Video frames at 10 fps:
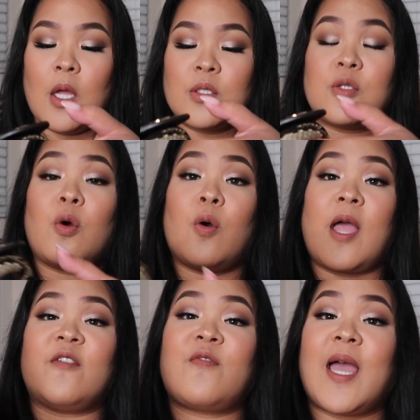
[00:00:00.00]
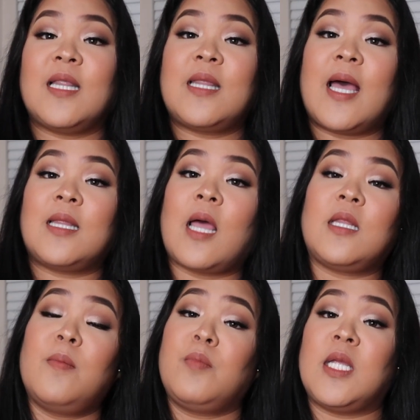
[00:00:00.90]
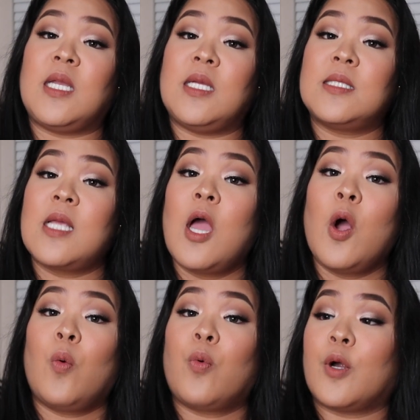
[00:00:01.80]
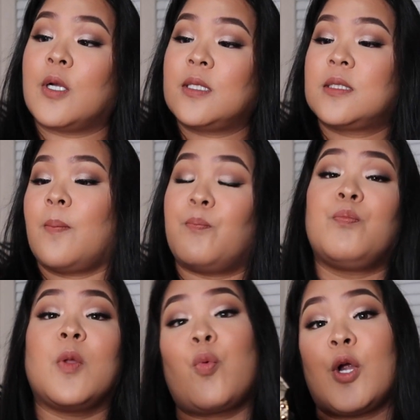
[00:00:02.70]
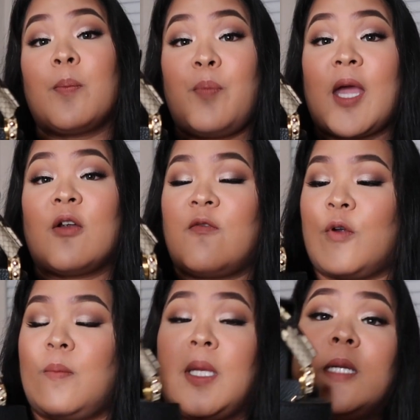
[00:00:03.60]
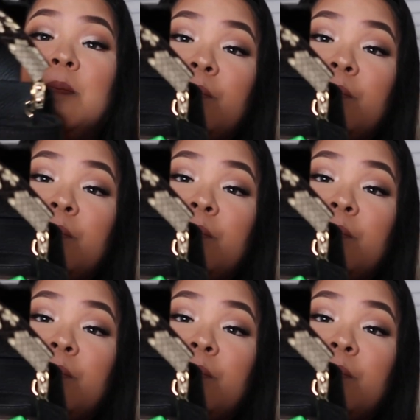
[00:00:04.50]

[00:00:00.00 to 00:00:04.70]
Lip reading: So I find that the minis work better for me.